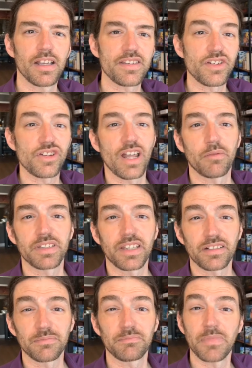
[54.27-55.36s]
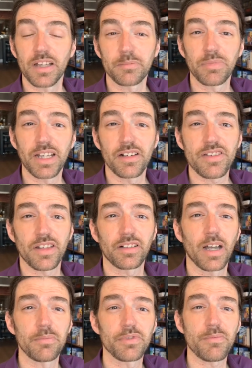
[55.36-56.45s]
Sit you down with other players, other
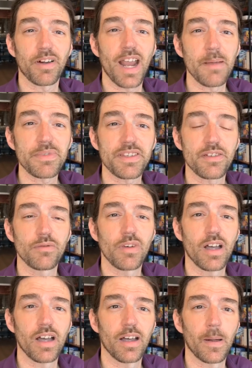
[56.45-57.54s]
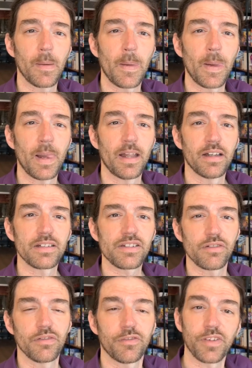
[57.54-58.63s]
couples perhaps,
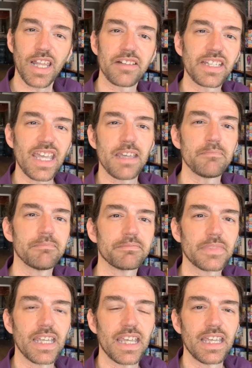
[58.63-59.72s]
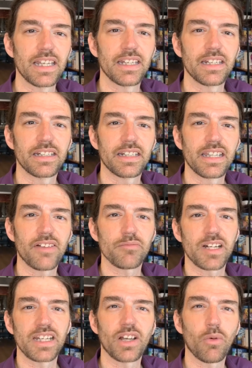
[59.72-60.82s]
to fill out the game and get
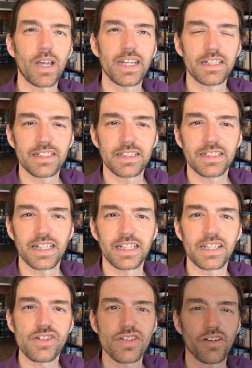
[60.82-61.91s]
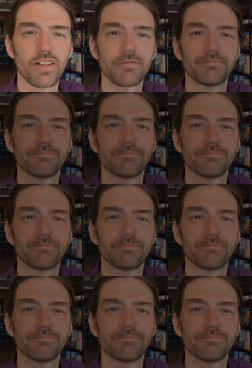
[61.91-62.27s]
everybody acquainted and get you started.